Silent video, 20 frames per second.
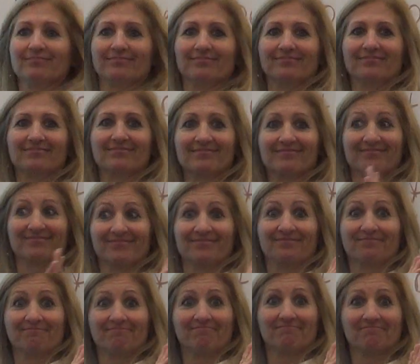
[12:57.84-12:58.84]
was needed,
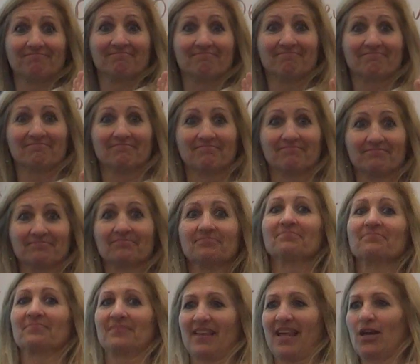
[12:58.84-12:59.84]
and they were really
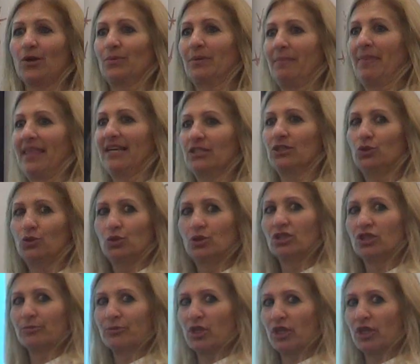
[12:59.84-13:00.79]
surprised when they had to go back and redo